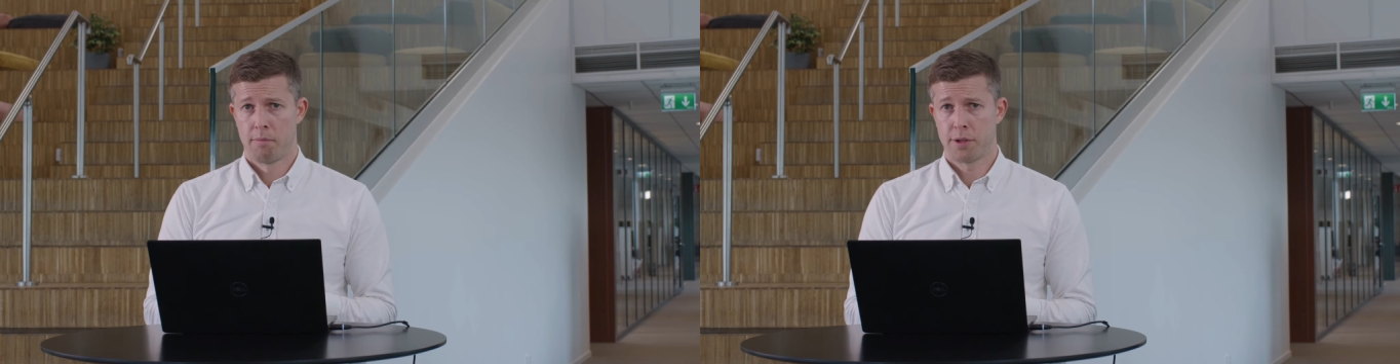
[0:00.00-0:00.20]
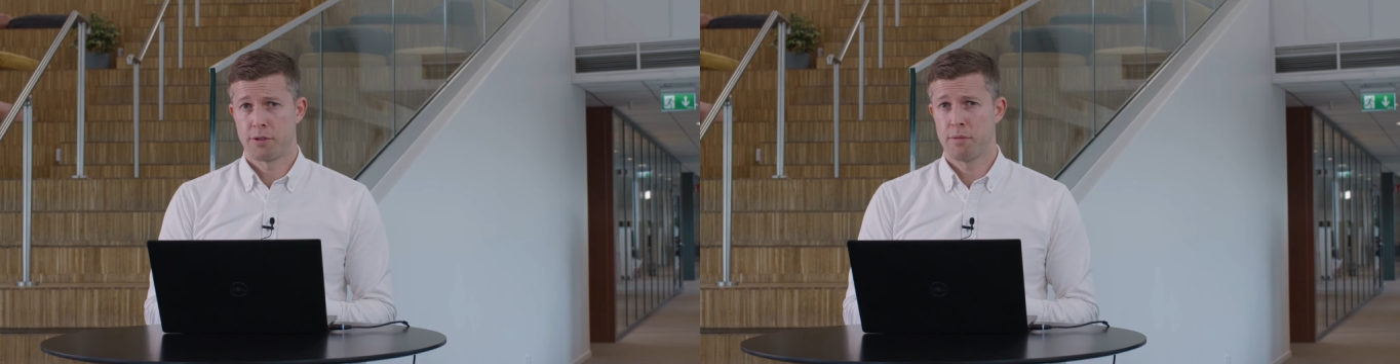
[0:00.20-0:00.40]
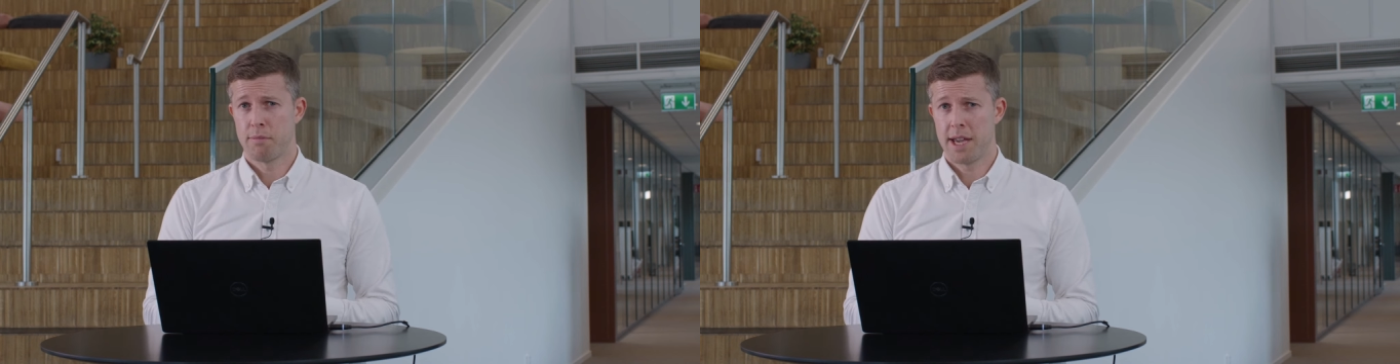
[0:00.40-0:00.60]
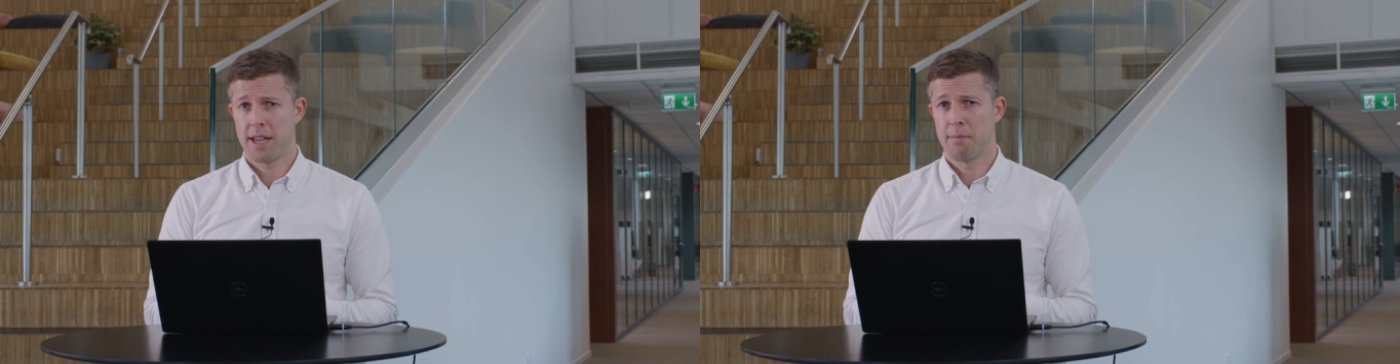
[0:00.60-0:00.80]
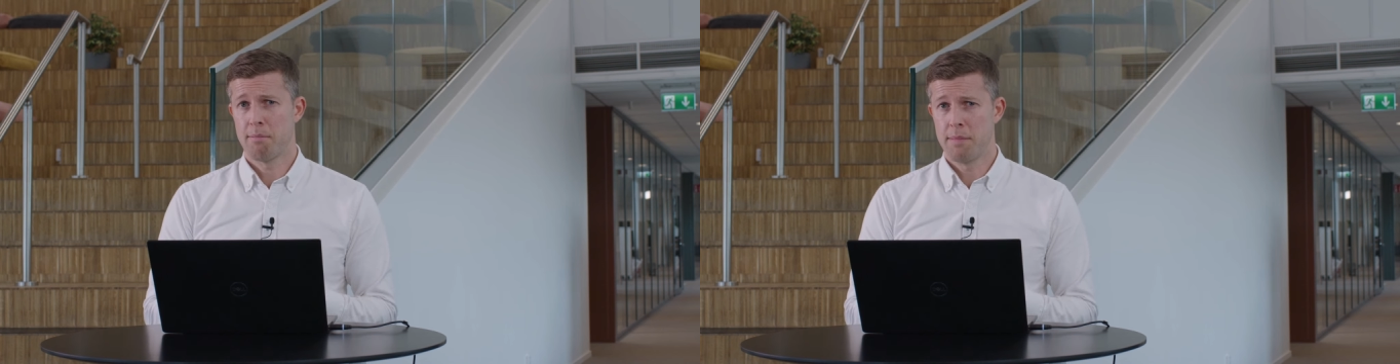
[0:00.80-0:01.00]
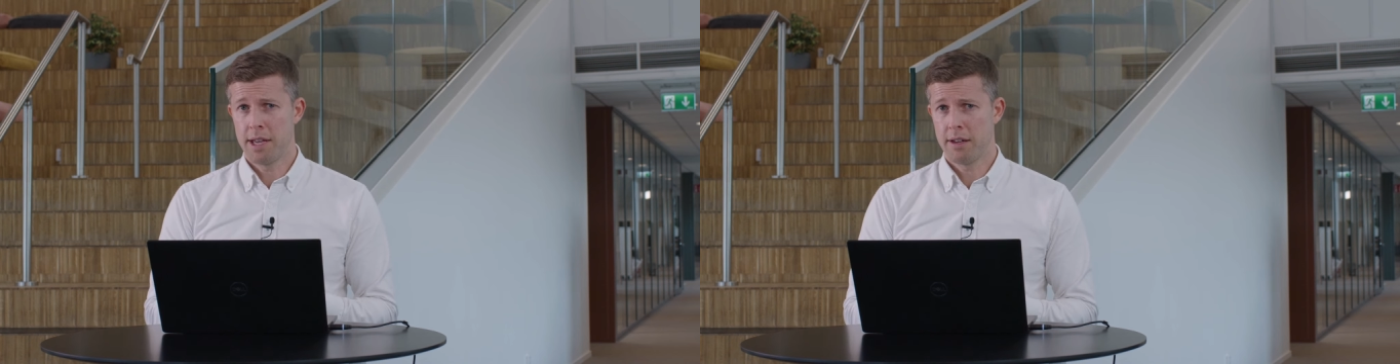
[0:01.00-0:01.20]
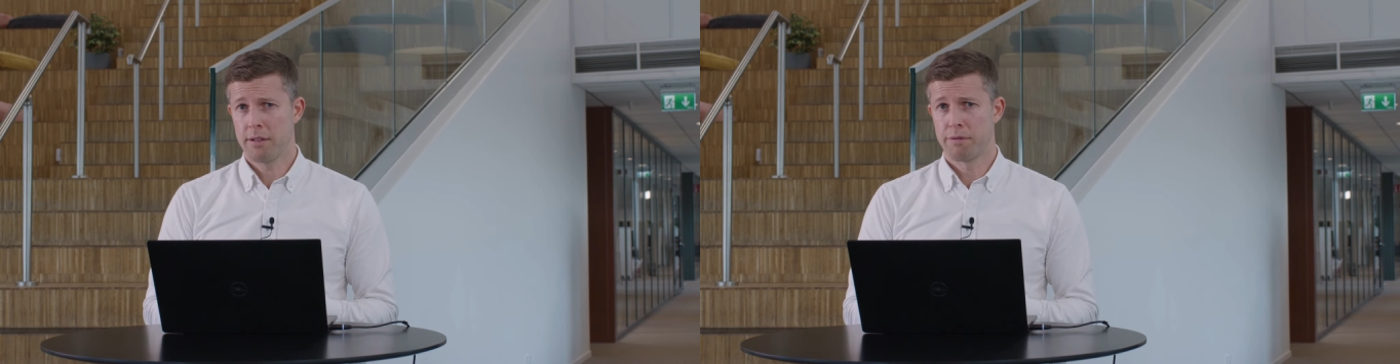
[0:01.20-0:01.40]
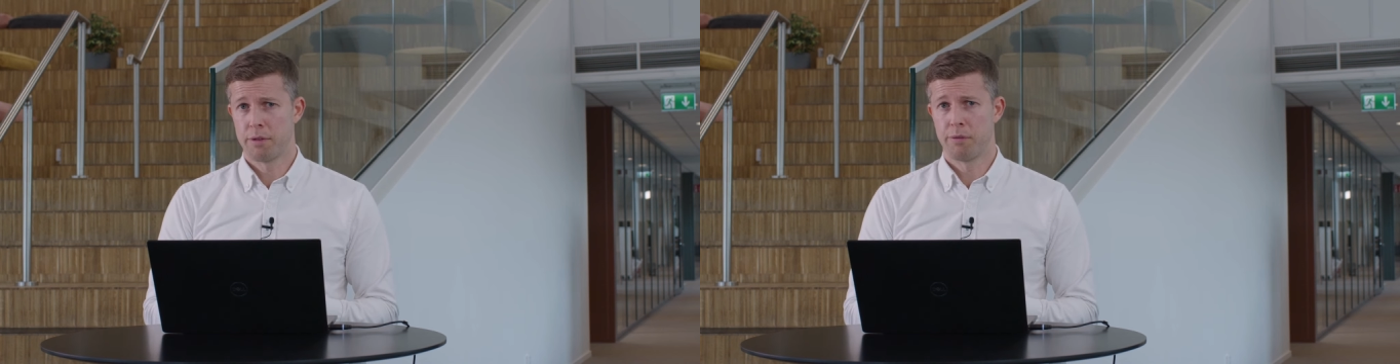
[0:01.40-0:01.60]
But to make a
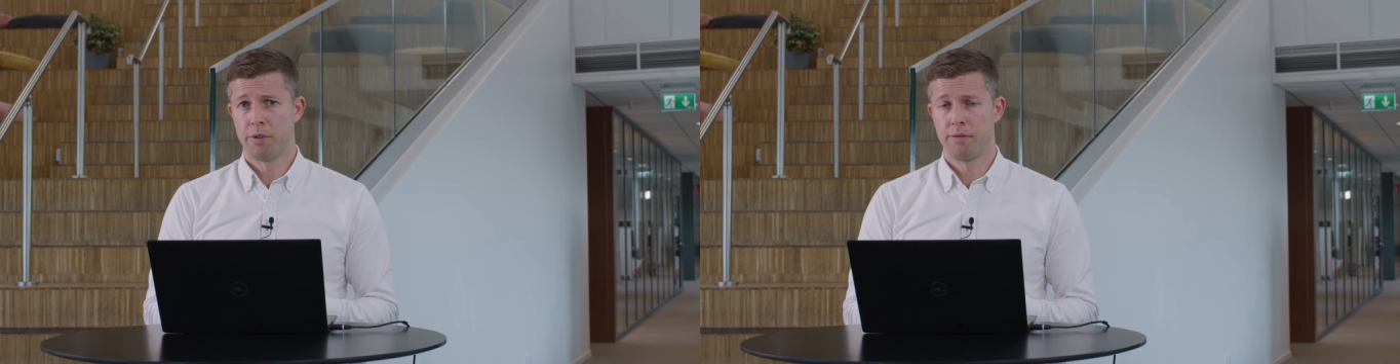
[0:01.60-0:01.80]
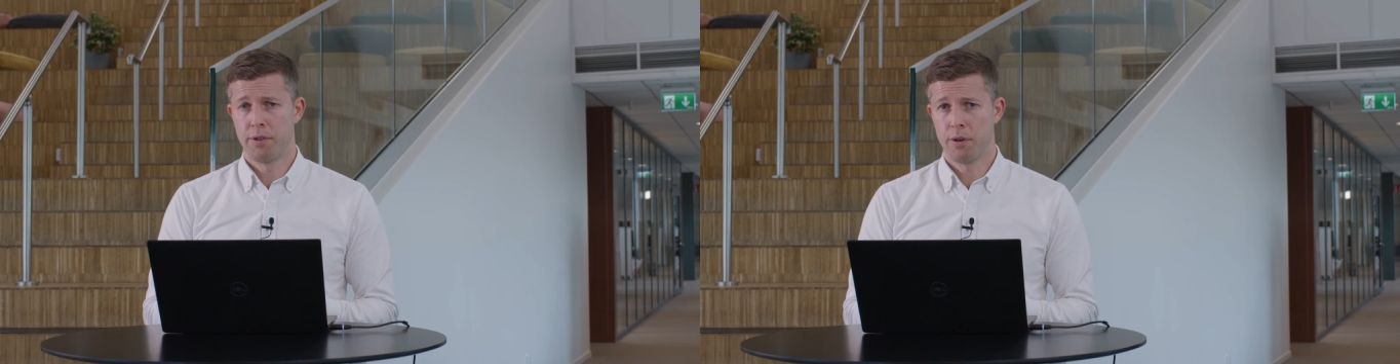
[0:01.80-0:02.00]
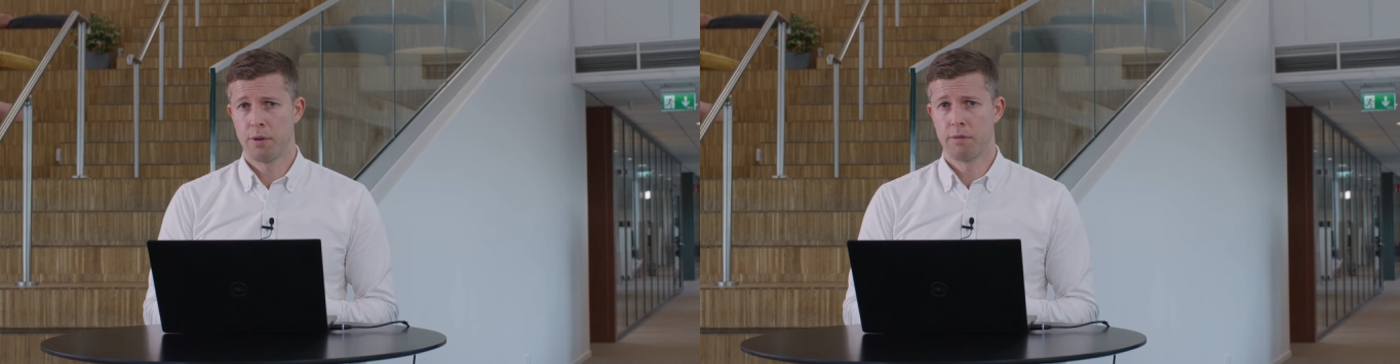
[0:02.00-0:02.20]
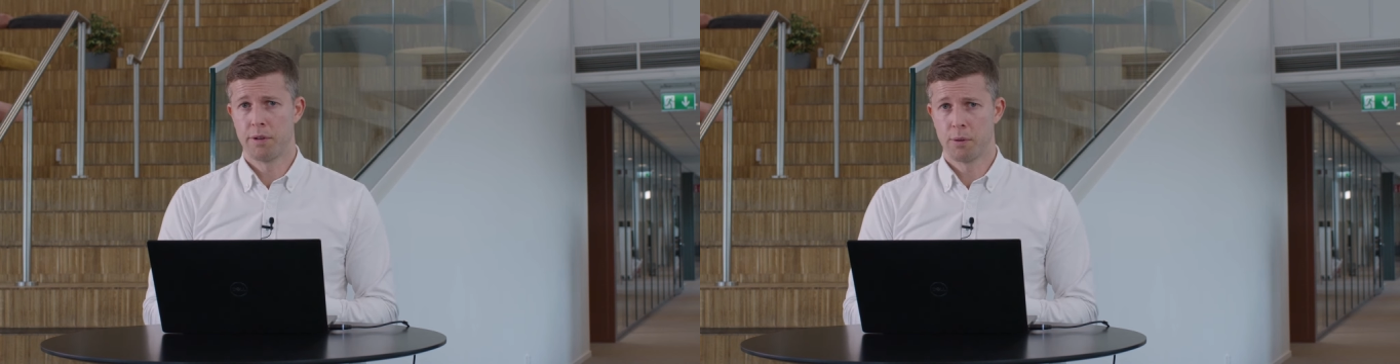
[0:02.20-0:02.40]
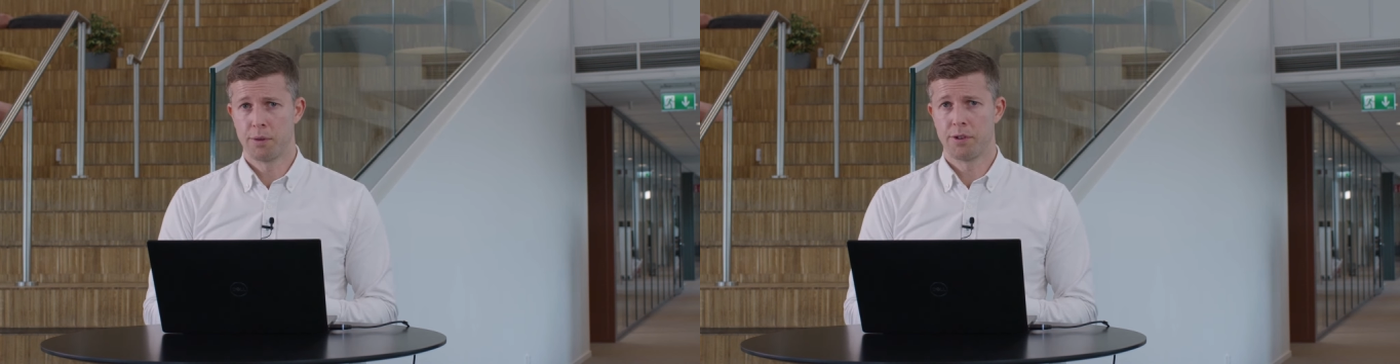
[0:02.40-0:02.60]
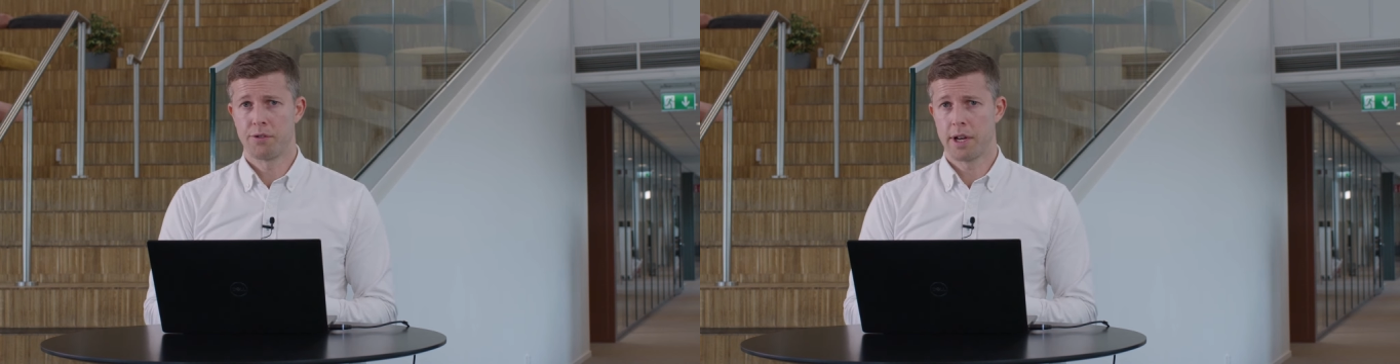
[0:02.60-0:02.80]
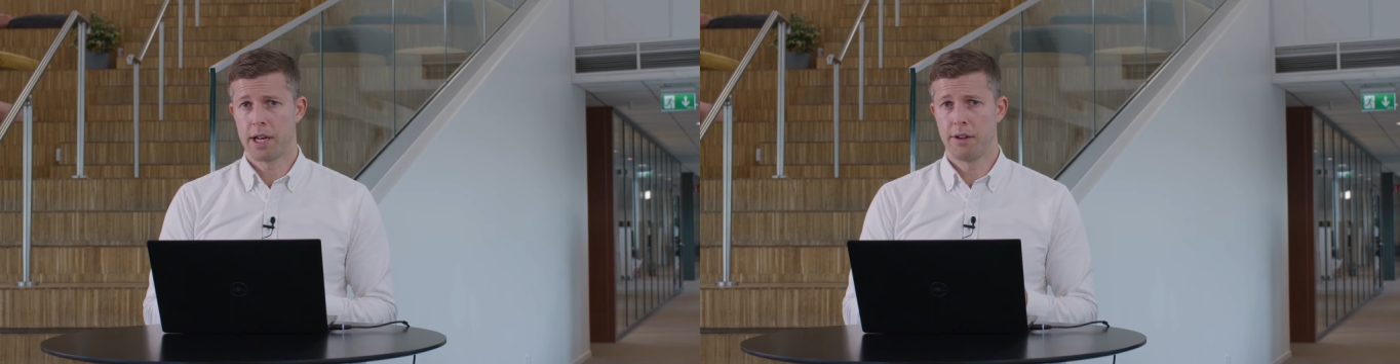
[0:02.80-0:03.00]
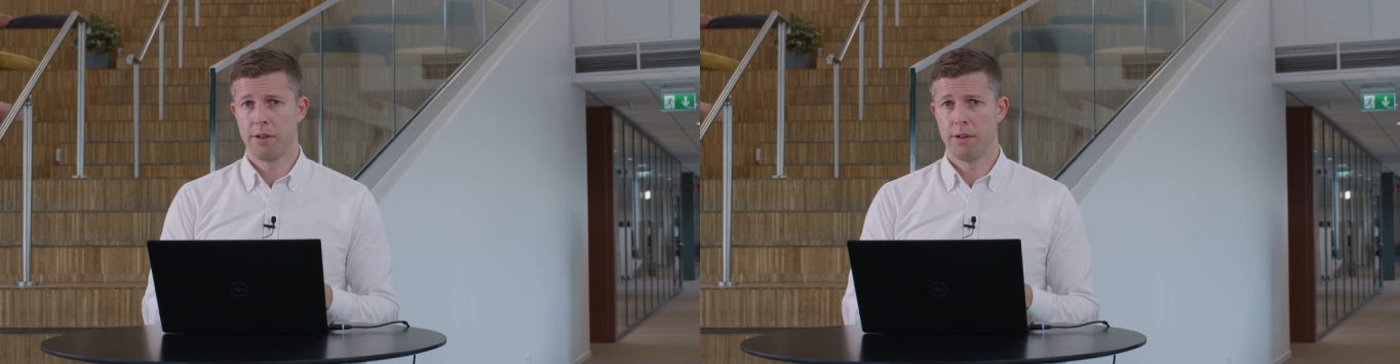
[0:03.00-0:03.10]
meaningful review of the audit trail,